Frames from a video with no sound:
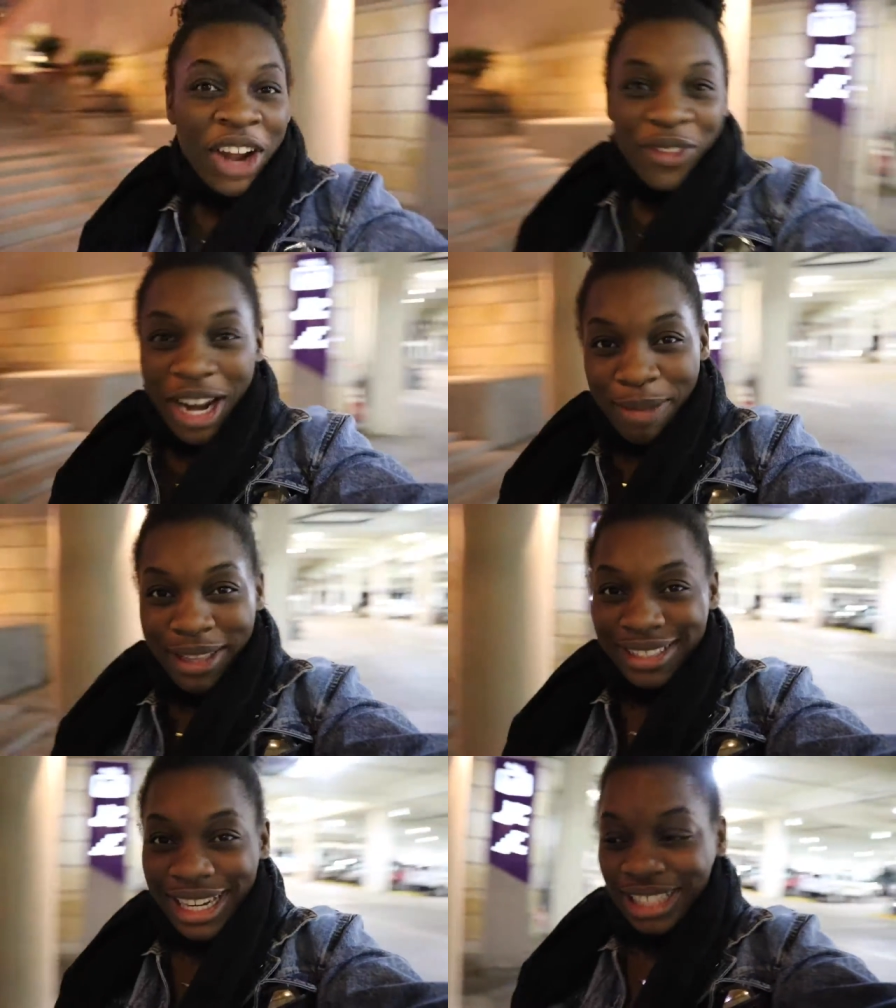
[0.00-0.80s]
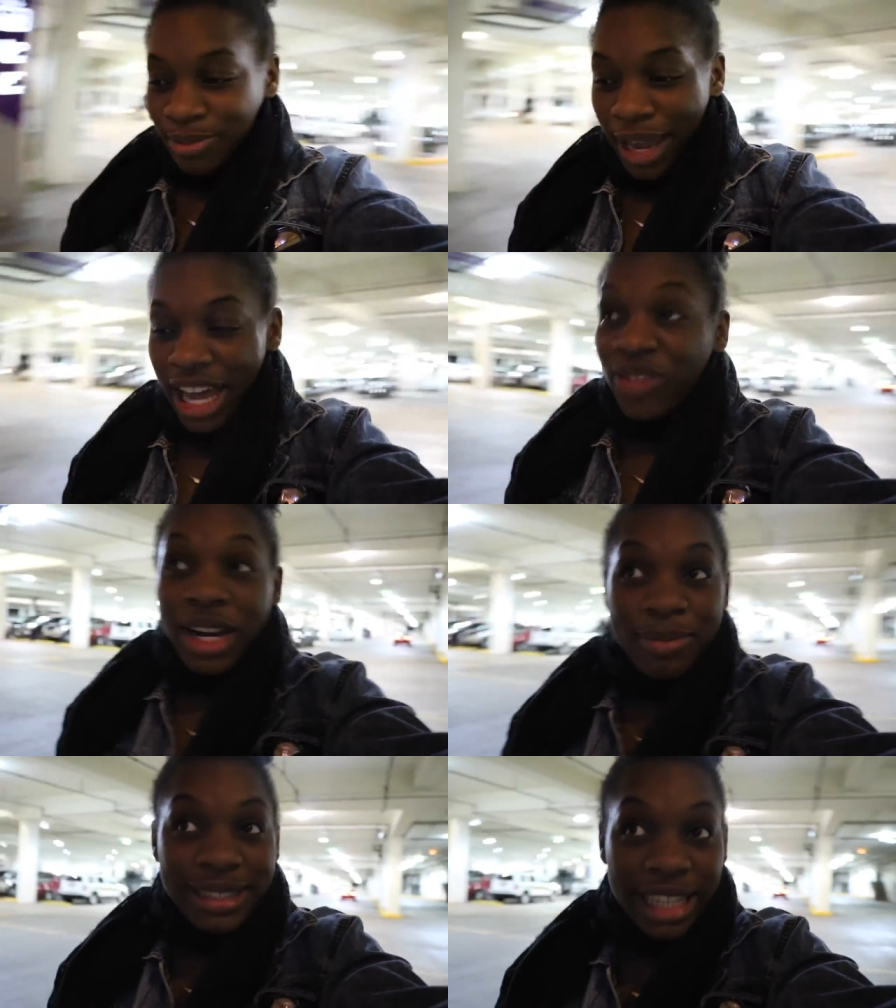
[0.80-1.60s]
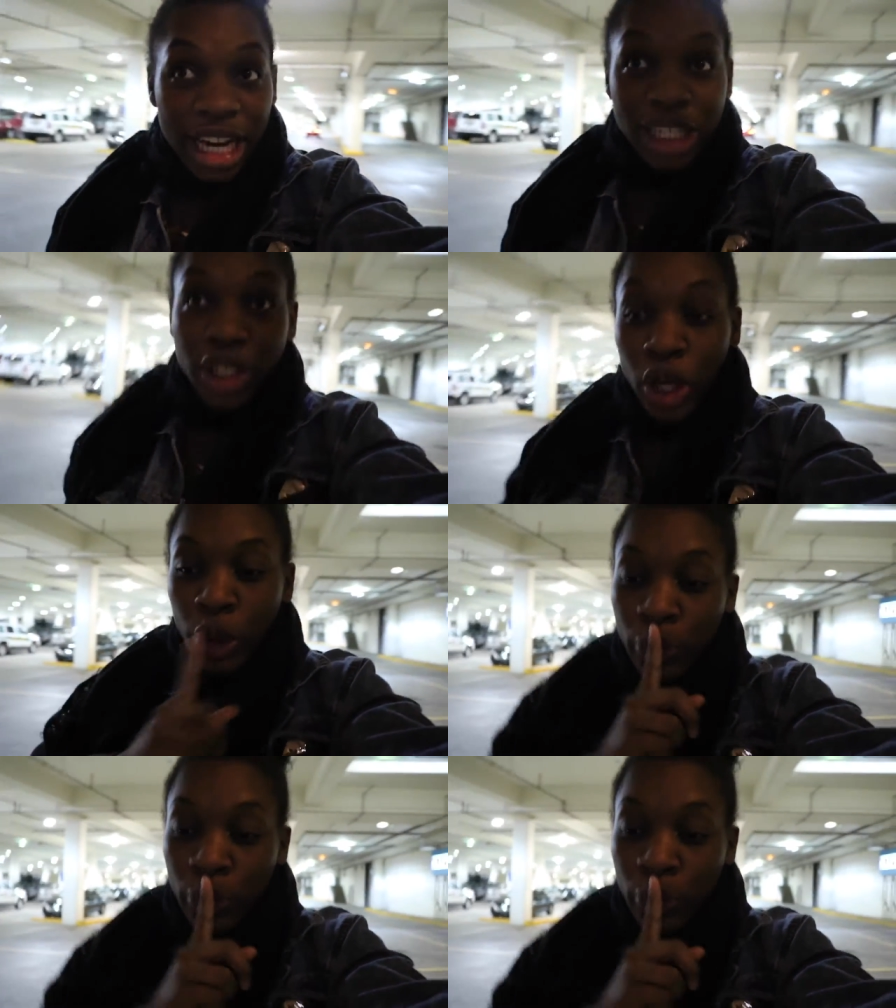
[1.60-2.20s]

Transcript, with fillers: Run up the stairs, man, run up the stairs.